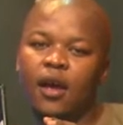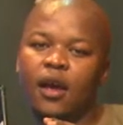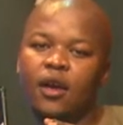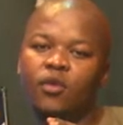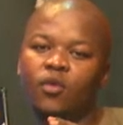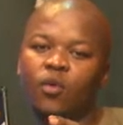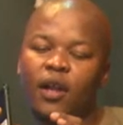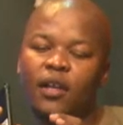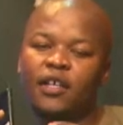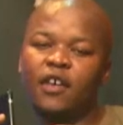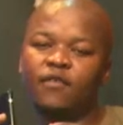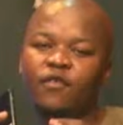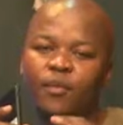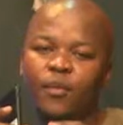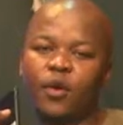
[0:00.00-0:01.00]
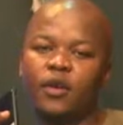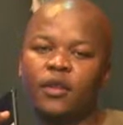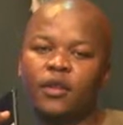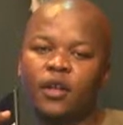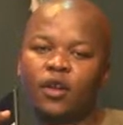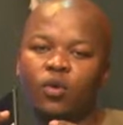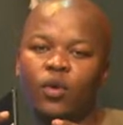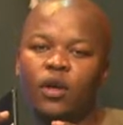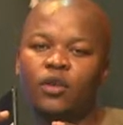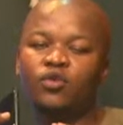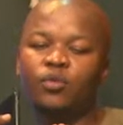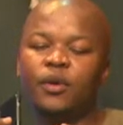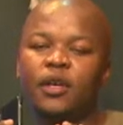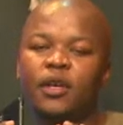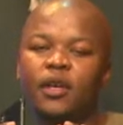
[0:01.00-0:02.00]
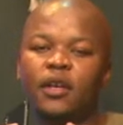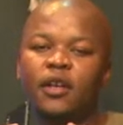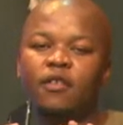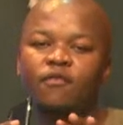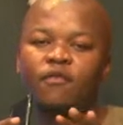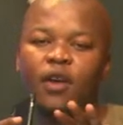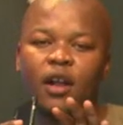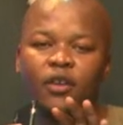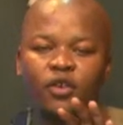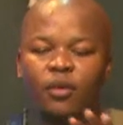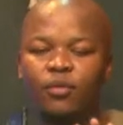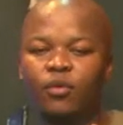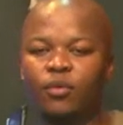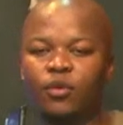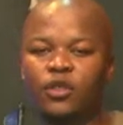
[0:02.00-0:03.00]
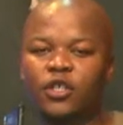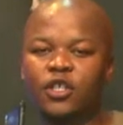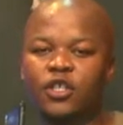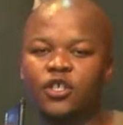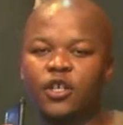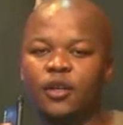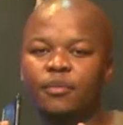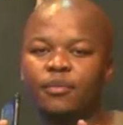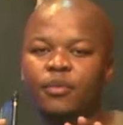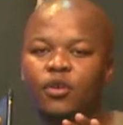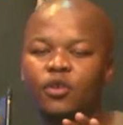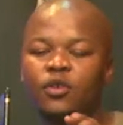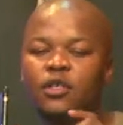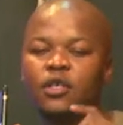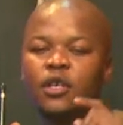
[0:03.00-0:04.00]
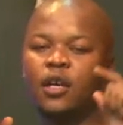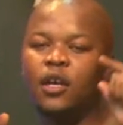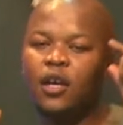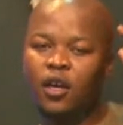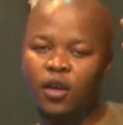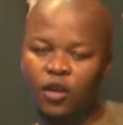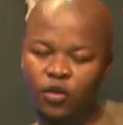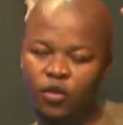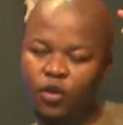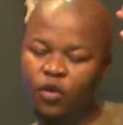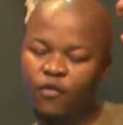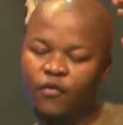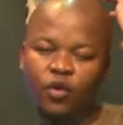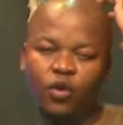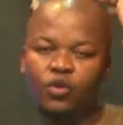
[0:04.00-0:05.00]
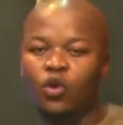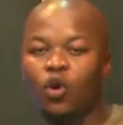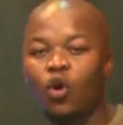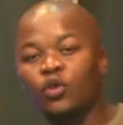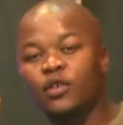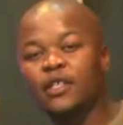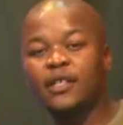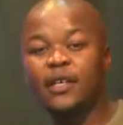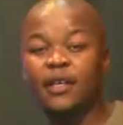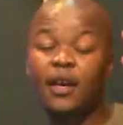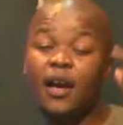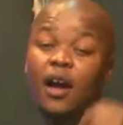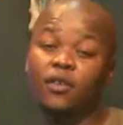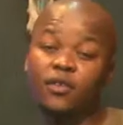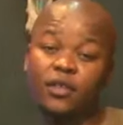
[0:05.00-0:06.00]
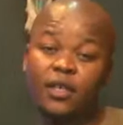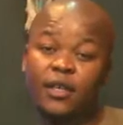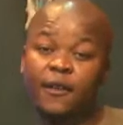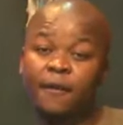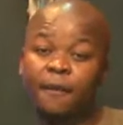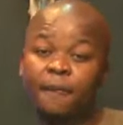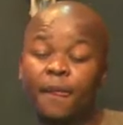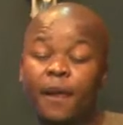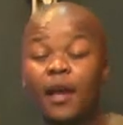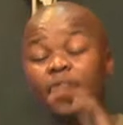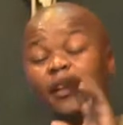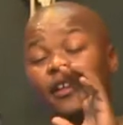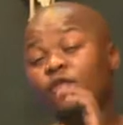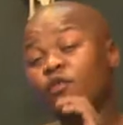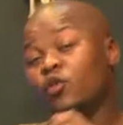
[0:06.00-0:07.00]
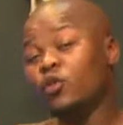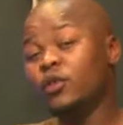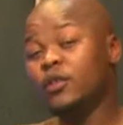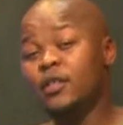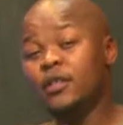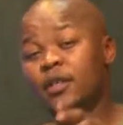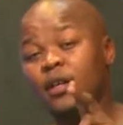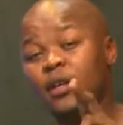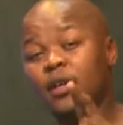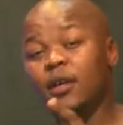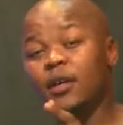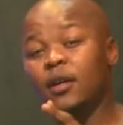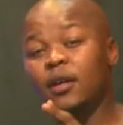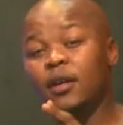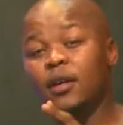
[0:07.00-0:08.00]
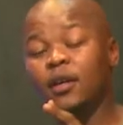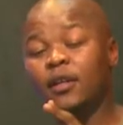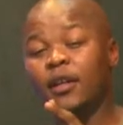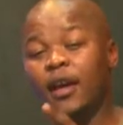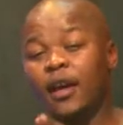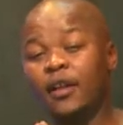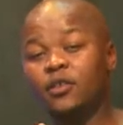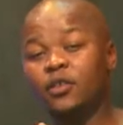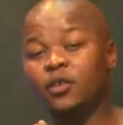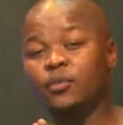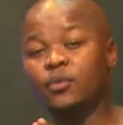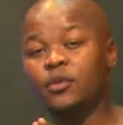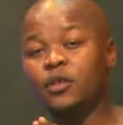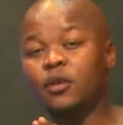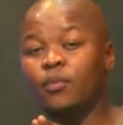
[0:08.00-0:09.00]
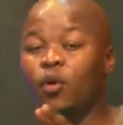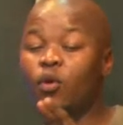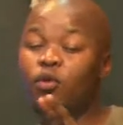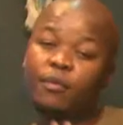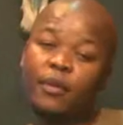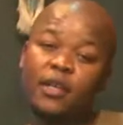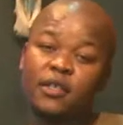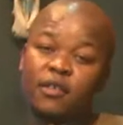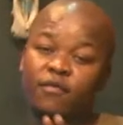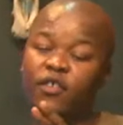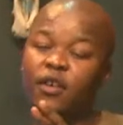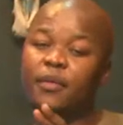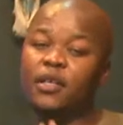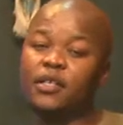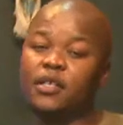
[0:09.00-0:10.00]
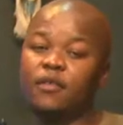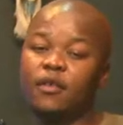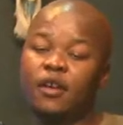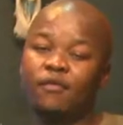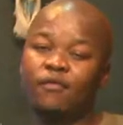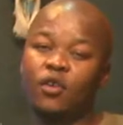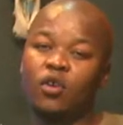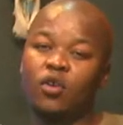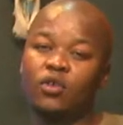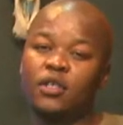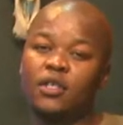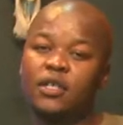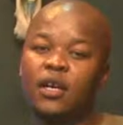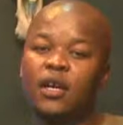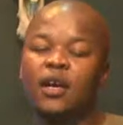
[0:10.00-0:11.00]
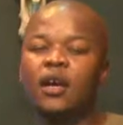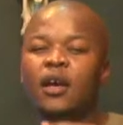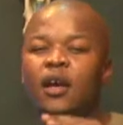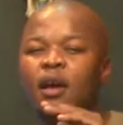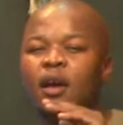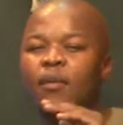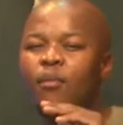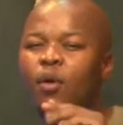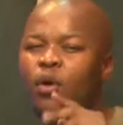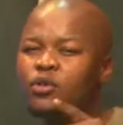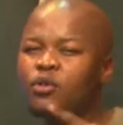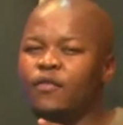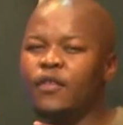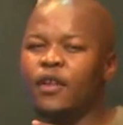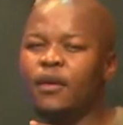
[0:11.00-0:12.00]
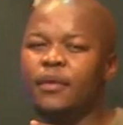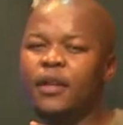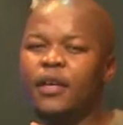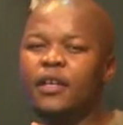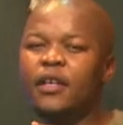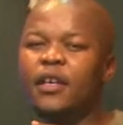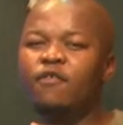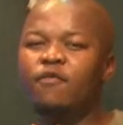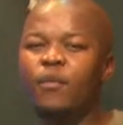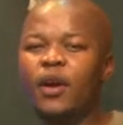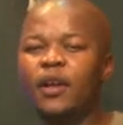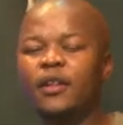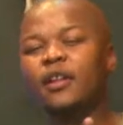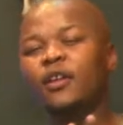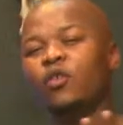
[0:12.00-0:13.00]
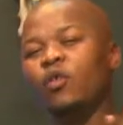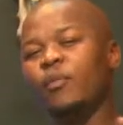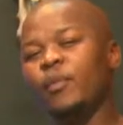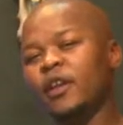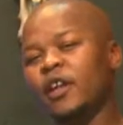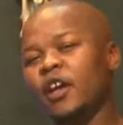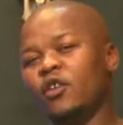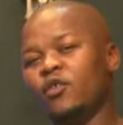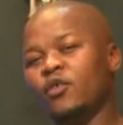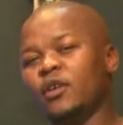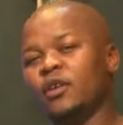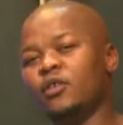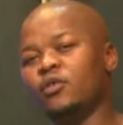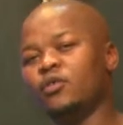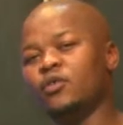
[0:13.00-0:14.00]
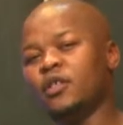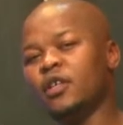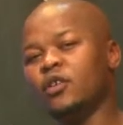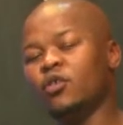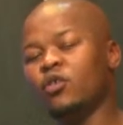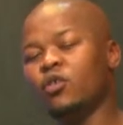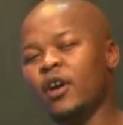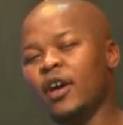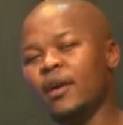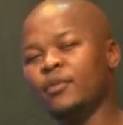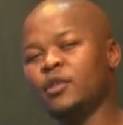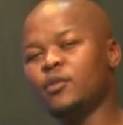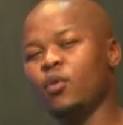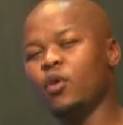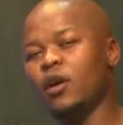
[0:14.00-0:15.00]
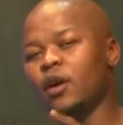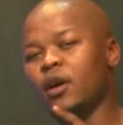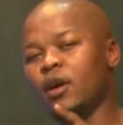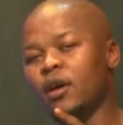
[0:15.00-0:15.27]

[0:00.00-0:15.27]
and while giving birth they don't want to be in a vulnerable position because of those horns sticking out. And if you notice the the antelopes, both males and females have, having horns, most of them they give birth in an open area. You see your gemsbok